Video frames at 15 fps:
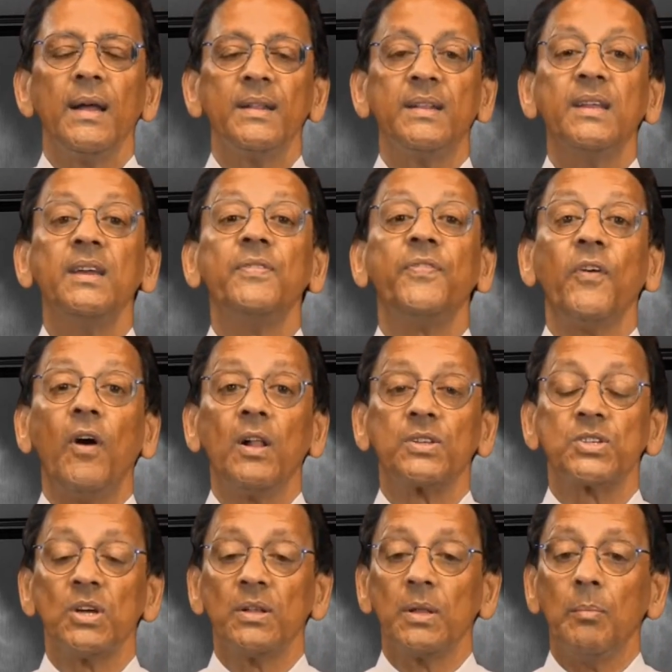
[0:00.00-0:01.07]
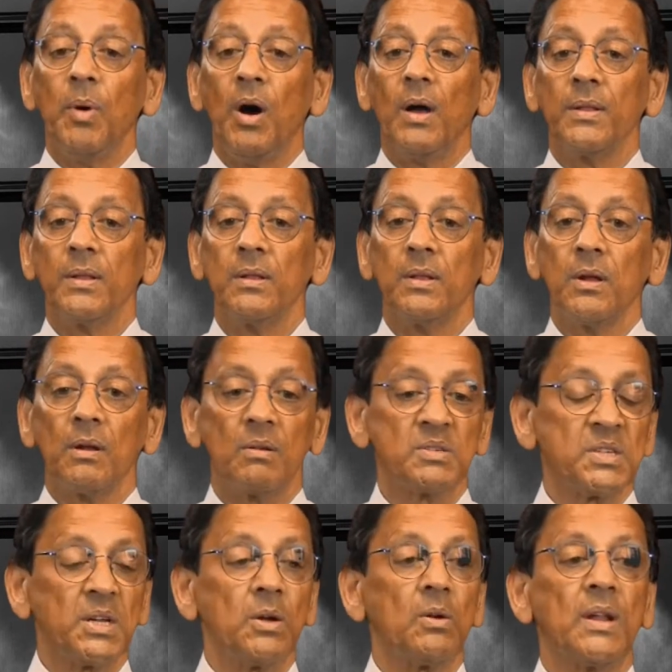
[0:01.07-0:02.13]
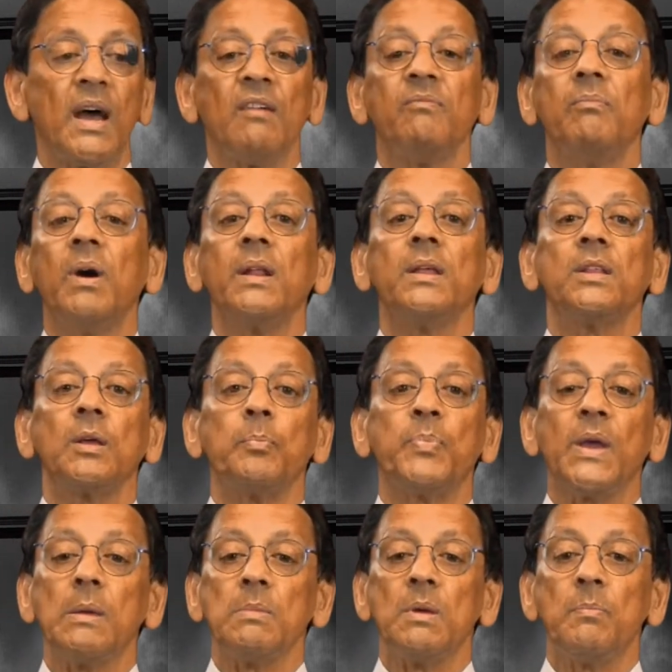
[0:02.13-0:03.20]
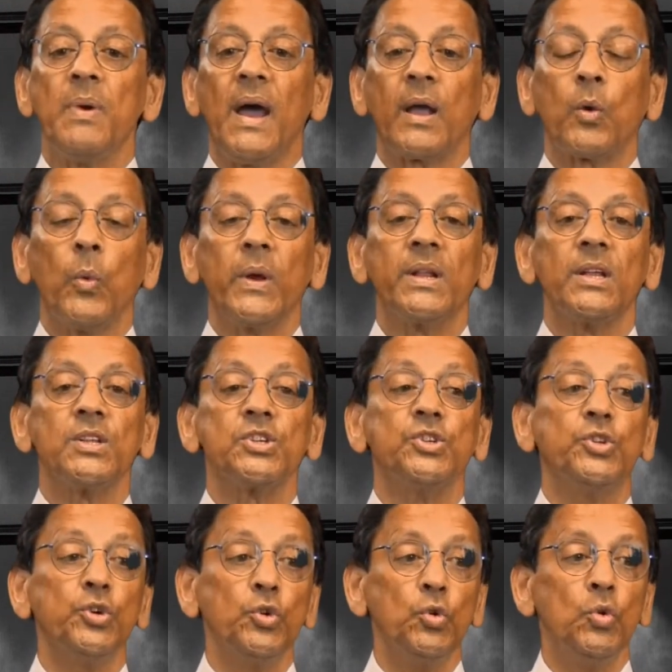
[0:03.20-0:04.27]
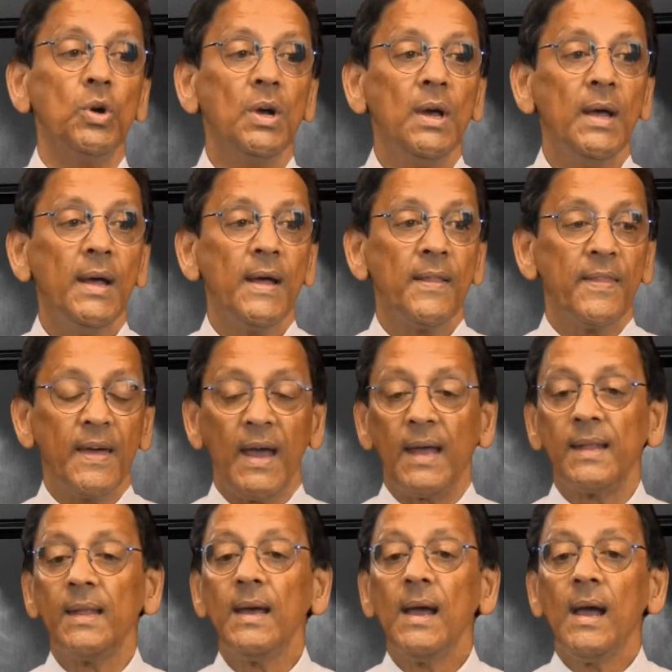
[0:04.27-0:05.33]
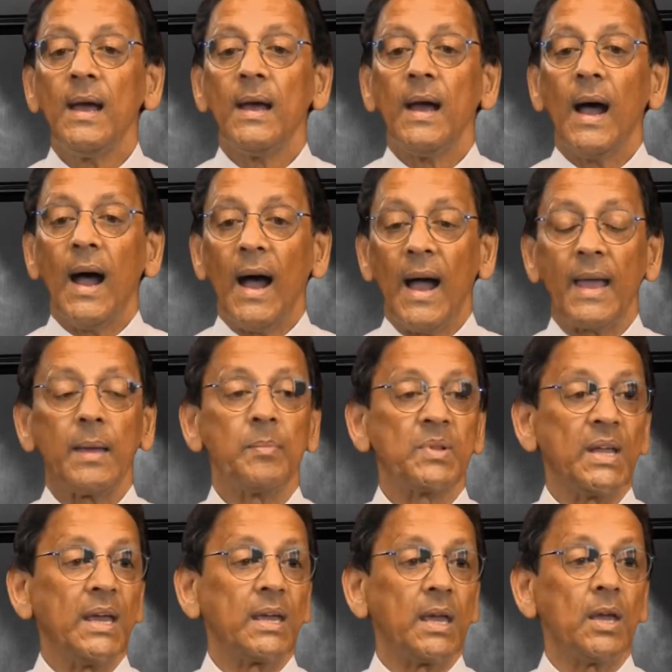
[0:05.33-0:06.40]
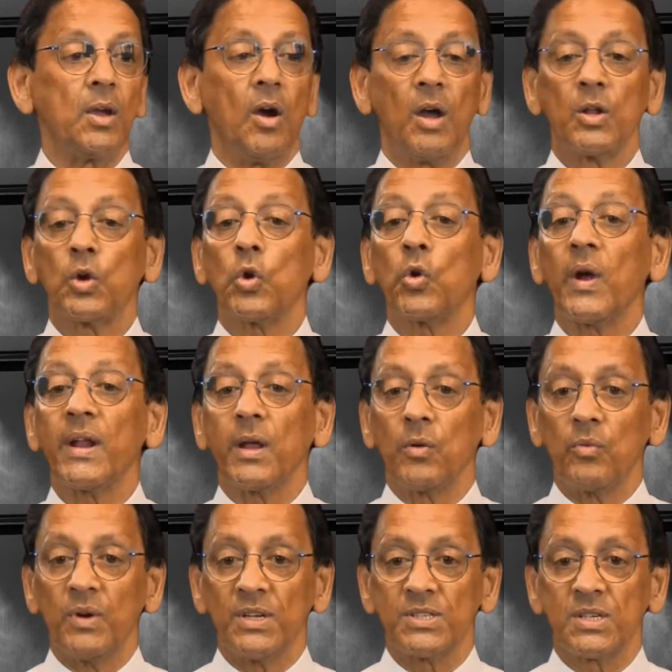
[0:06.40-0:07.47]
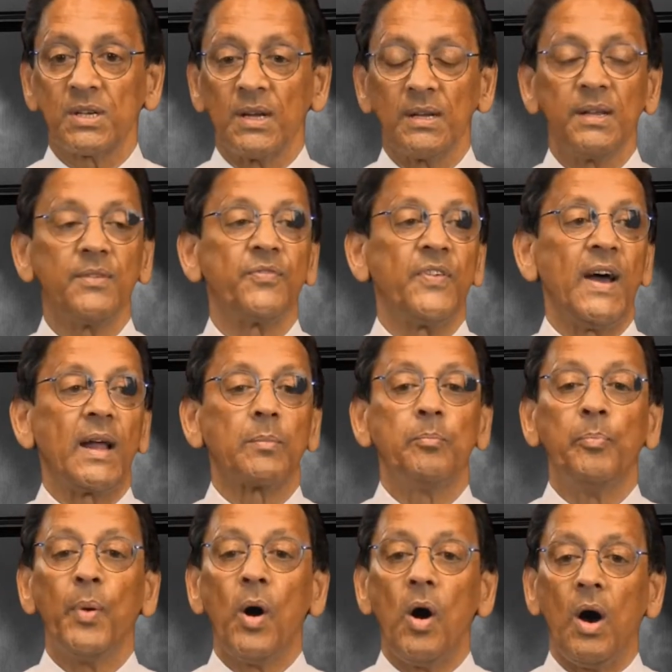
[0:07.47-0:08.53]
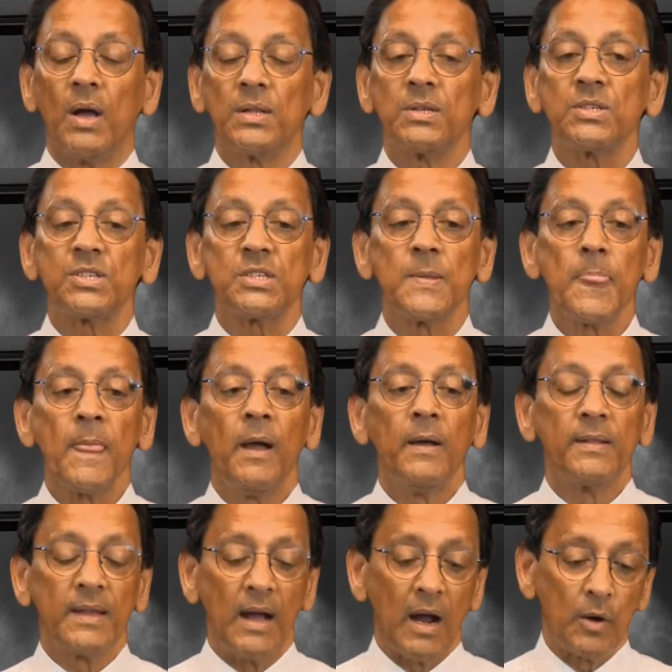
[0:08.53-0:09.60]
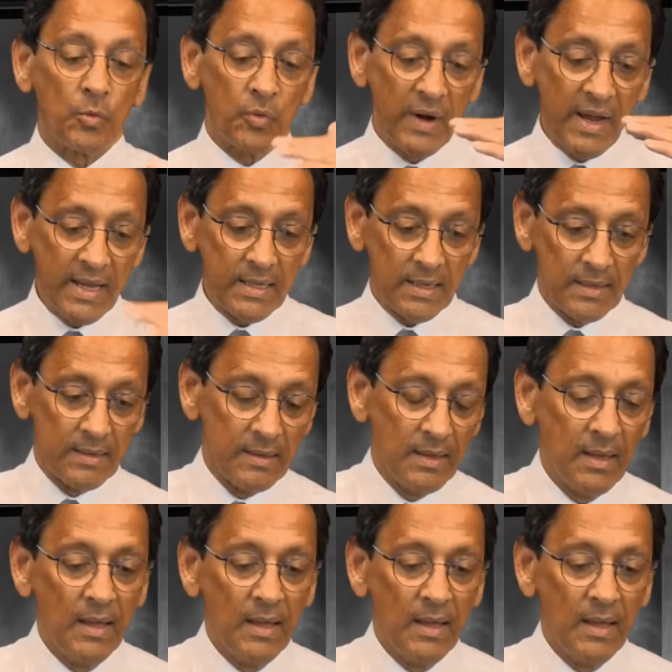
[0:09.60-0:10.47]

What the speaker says: defaults on the bond, in other words, they don't have money to pay me back when it's due, then I am taking on credit risk. And in fact, bonds are rated.